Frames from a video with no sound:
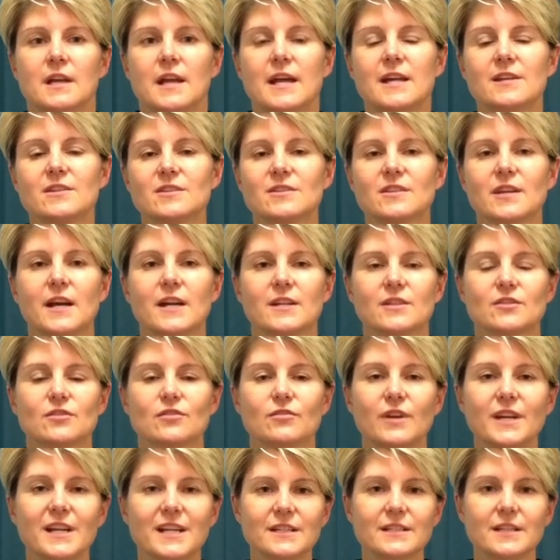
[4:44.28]
As such,
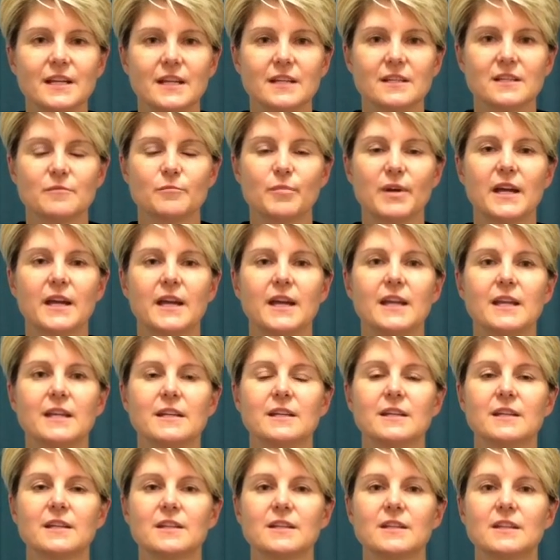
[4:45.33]
treating tendon pain
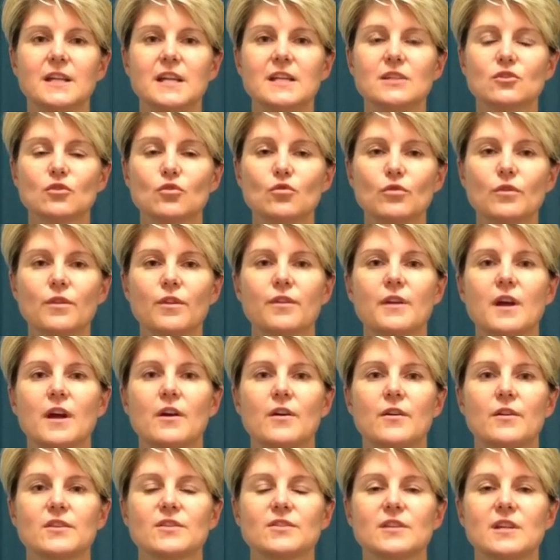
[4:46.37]
needs a good
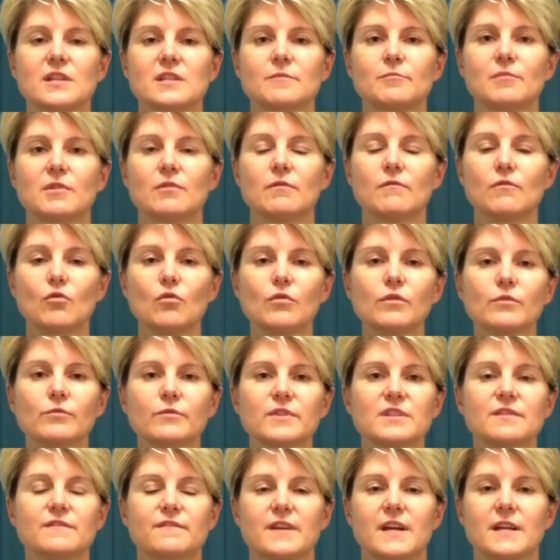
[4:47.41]
thorough assessment of all the
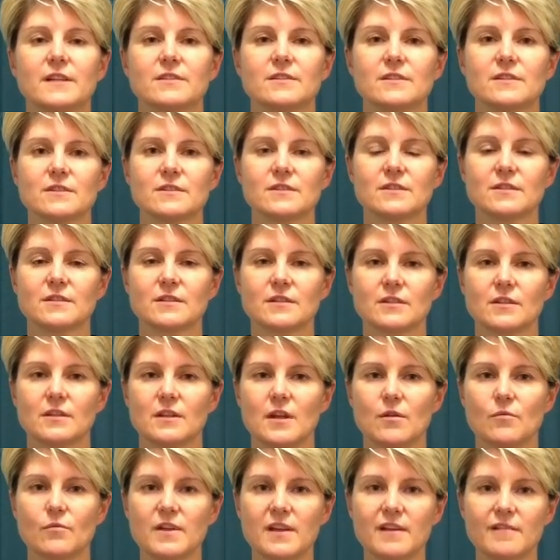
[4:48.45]
risk factors
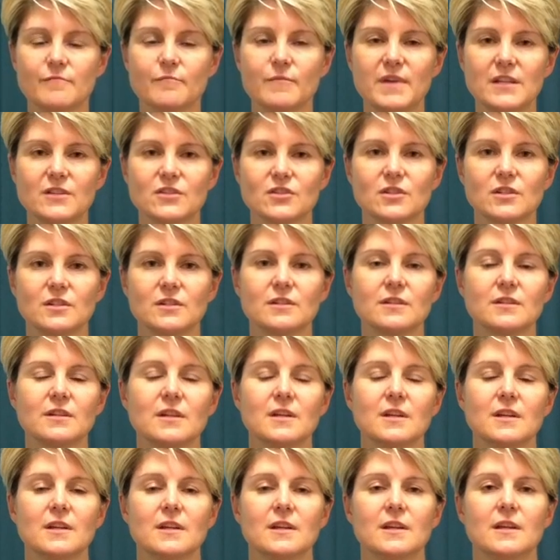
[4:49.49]
that we have mentioned
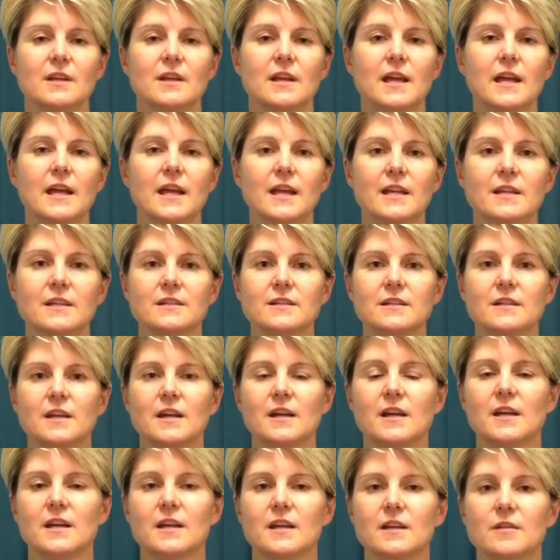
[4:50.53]
and
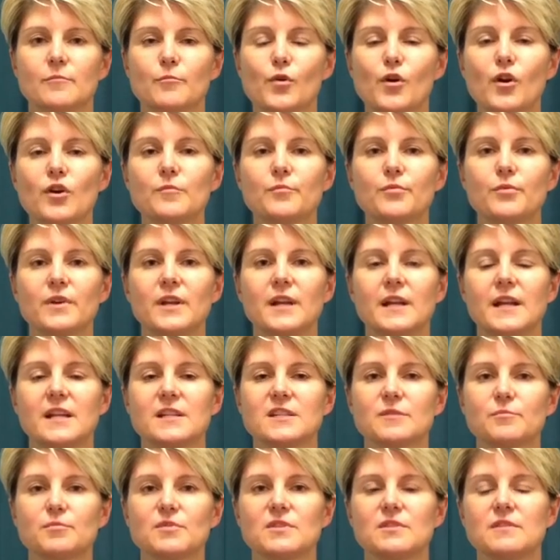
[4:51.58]
an appropriate and
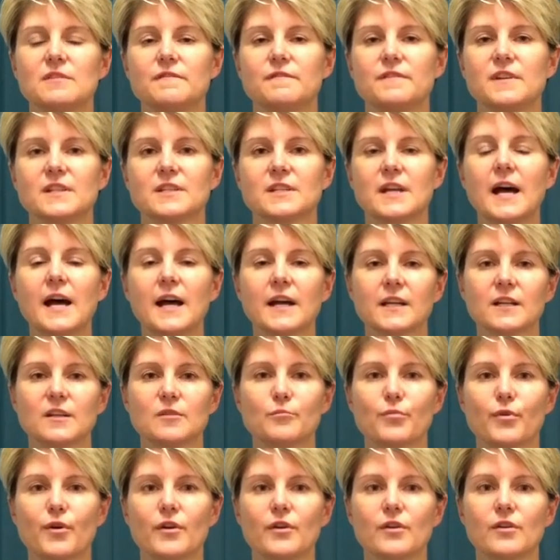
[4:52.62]
specific targeted
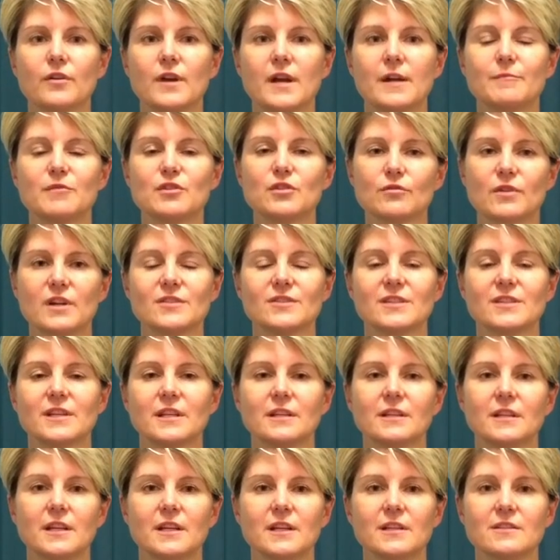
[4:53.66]
program addressing
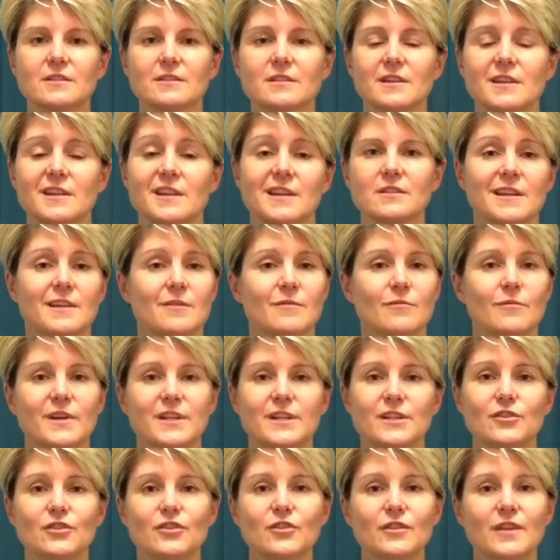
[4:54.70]
these. When
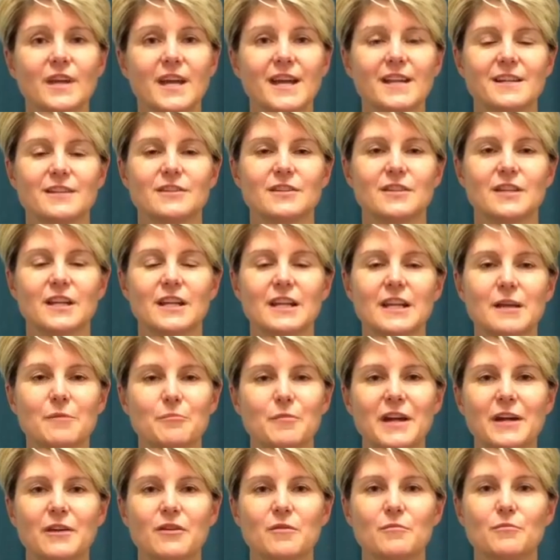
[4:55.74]
you do that, you can get
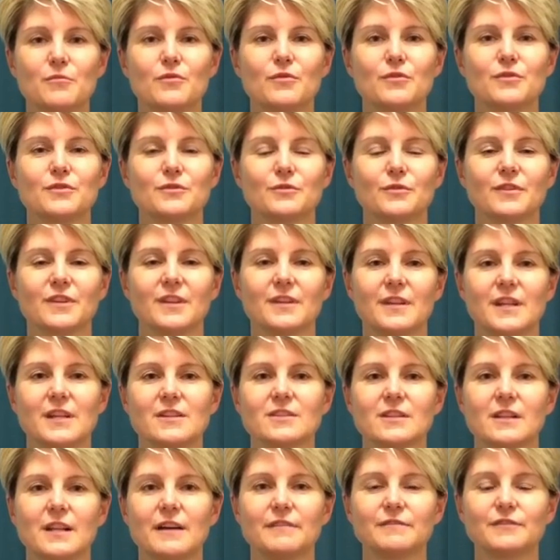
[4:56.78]
back on board doing the things
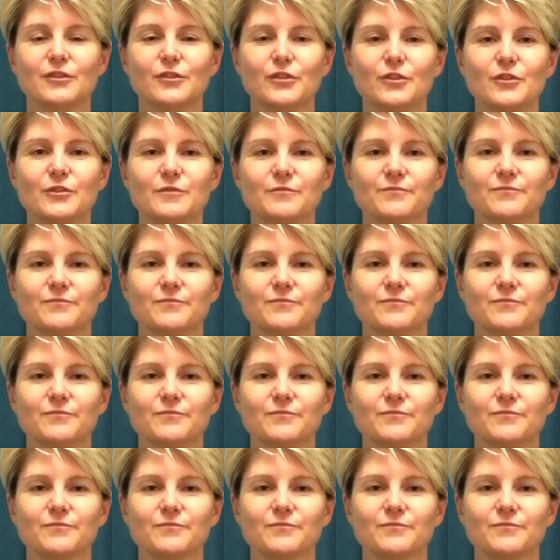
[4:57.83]
you love to do.